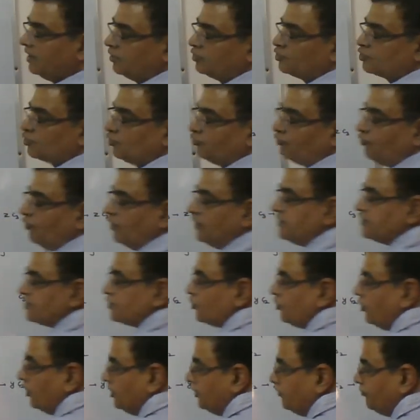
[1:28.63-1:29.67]
So first
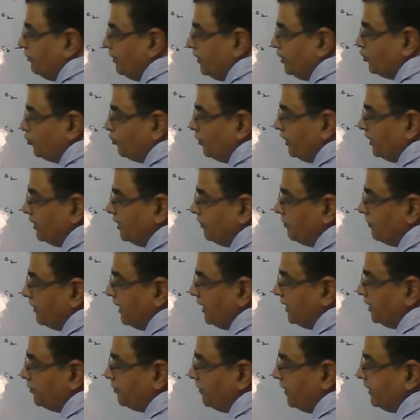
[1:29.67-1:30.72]
column when you multiply
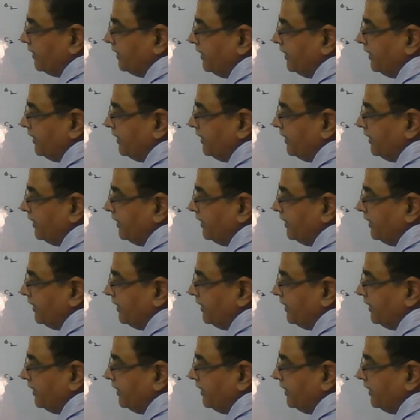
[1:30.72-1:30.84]
it by